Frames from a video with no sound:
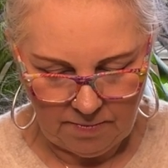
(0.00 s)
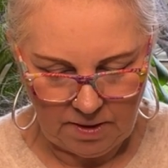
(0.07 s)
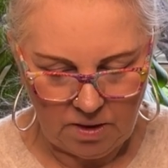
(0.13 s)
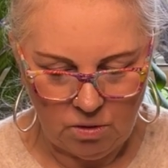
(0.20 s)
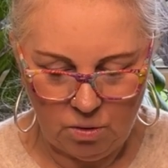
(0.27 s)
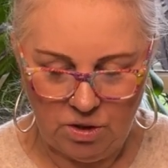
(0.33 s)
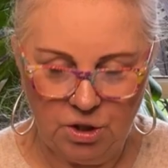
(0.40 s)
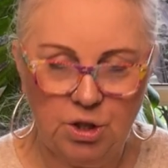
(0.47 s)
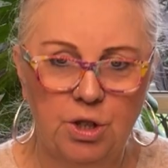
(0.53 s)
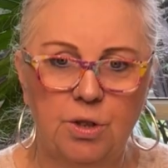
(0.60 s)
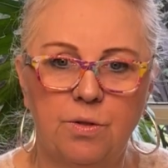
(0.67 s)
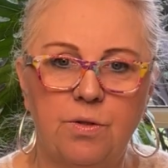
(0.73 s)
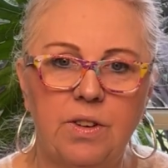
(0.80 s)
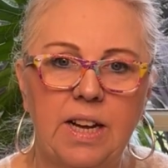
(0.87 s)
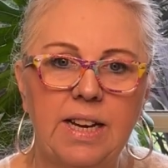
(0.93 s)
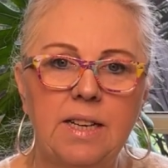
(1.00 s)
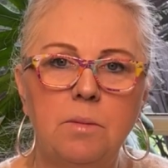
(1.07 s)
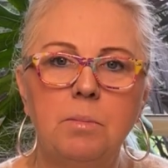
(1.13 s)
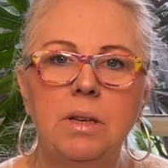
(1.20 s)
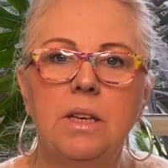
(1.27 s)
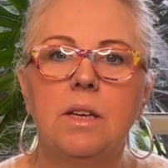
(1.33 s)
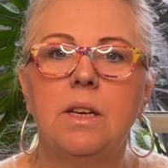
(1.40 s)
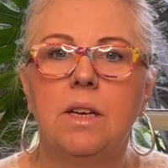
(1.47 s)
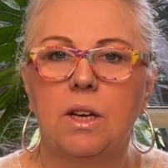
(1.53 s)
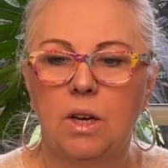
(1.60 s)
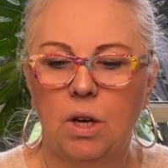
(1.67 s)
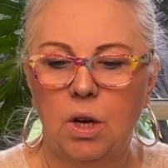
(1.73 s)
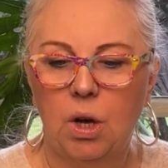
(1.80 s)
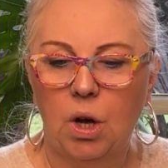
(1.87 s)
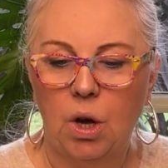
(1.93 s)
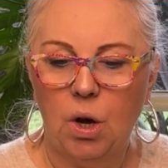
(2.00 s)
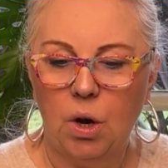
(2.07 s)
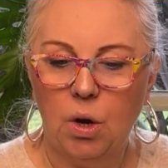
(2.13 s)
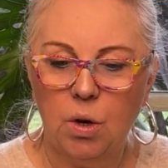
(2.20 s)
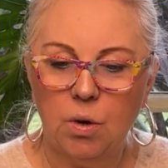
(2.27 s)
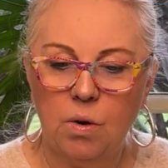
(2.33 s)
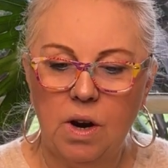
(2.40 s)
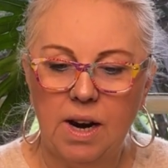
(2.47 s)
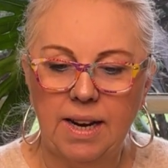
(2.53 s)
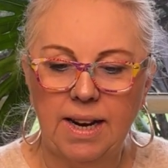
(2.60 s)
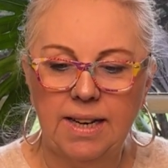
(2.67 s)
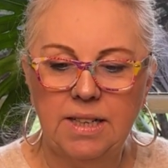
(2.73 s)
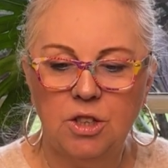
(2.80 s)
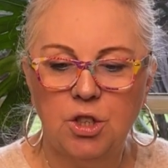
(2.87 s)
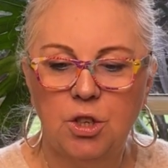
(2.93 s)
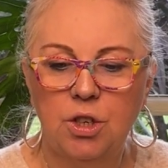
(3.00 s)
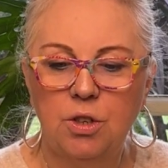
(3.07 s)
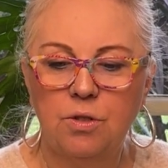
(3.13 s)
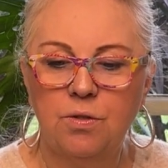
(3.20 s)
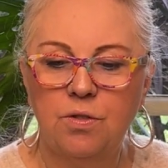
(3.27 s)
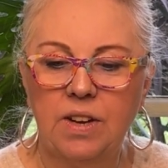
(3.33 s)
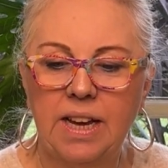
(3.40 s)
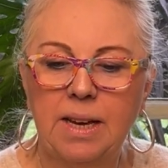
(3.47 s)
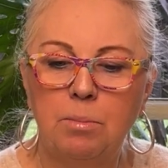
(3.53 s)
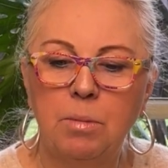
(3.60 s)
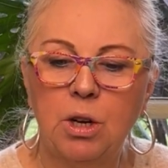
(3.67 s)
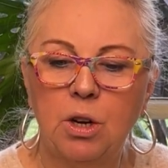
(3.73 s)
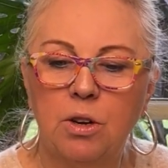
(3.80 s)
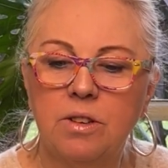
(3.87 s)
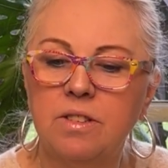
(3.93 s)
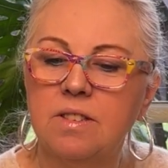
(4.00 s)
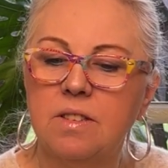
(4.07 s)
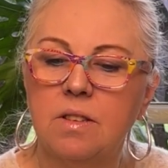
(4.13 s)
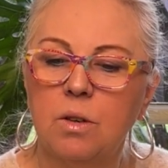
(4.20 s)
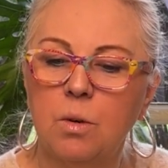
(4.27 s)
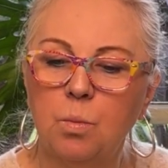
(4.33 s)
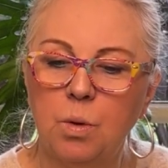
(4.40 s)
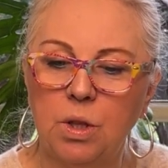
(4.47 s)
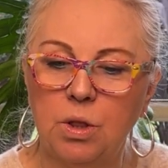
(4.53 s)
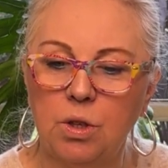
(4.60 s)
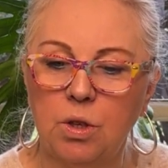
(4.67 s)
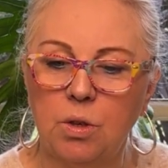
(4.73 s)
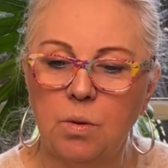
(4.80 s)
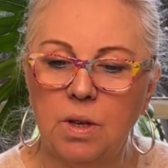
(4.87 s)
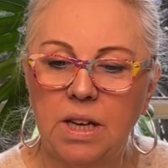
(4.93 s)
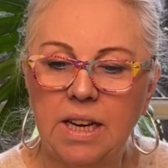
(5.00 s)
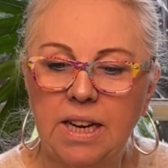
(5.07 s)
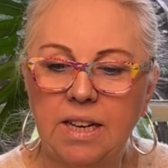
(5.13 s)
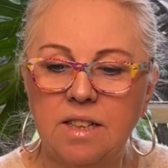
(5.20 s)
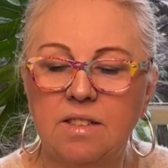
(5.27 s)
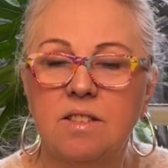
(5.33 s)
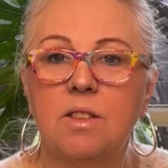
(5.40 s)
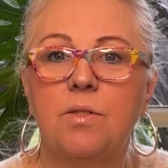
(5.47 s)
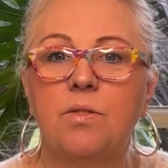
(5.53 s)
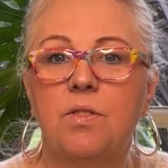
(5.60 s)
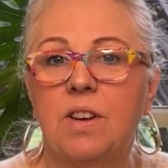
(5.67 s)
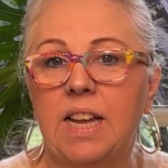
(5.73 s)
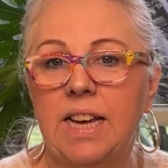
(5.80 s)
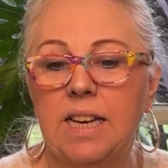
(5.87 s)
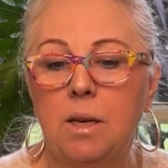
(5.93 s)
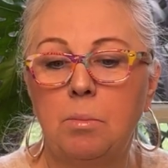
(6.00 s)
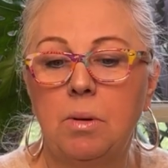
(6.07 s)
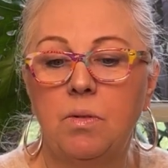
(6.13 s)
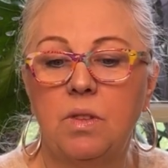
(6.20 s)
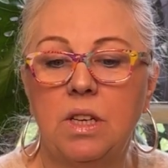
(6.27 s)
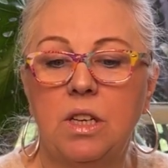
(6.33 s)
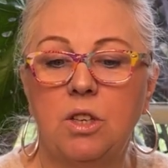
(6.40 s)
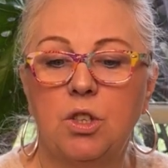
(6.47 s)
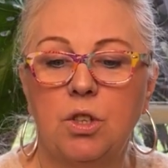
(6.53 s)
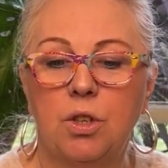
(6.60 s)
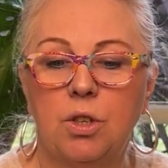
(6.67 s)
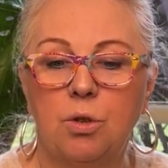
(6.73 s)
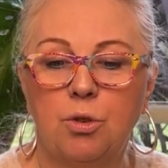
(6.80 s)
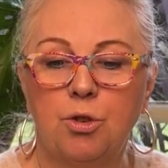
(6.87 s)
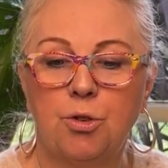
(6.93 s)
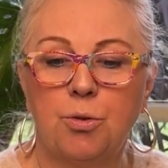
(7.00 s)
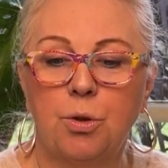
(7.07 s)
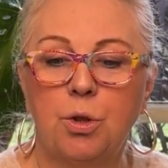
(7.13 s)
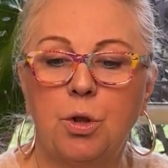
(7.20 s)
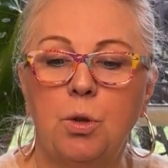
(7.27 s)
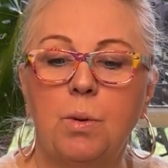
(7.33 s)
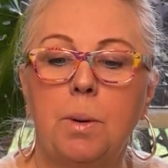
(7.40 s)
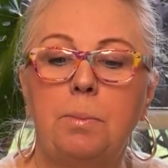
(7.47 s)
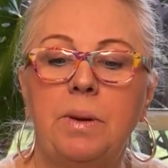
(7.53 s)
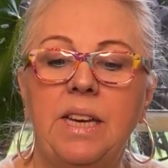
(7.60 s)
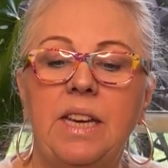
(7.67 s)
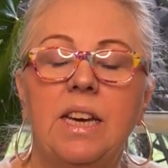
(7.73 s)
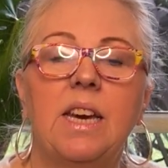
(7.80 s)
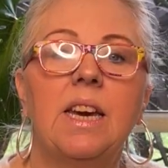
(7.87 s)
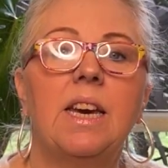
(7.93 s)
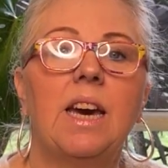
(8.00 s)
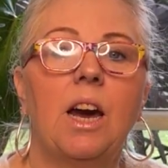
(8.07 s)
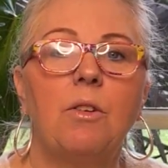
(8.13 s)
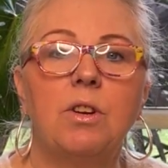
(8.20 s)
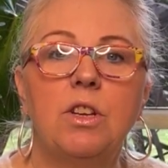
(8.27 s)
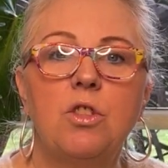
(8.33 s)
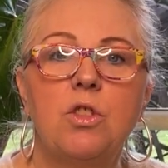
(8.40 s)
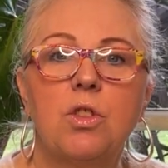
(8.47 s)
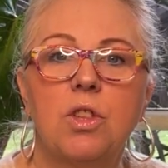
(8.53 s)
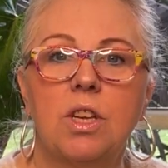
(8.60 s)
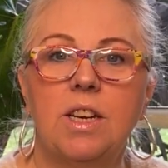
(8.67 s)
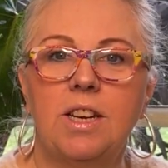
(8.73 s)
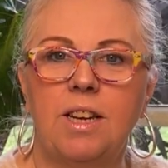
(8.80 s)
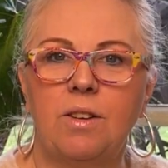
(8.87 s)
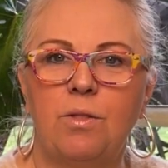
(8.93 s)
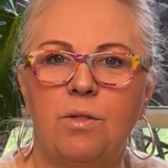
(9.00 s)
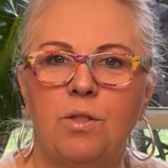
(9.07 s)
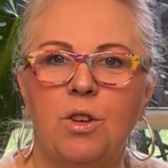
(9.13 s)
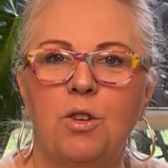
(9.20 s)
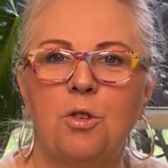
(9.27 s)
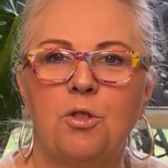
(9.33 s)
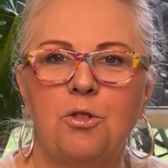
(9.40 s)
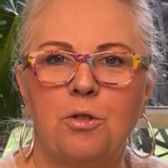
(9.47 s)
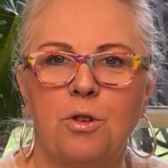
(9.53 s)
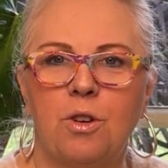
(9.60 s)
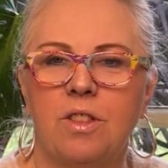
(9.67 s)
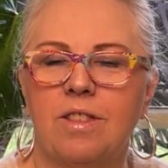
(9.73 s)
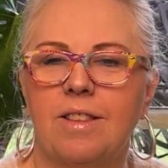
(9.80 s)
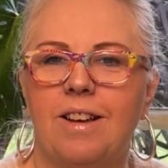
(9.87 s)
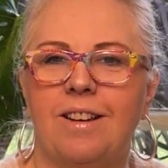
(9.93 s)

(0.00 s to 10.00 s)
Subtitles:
or internal flame. All right, an eternal flame glows with you. It is the flame of the internal truth. You are being encouraged to live your truth.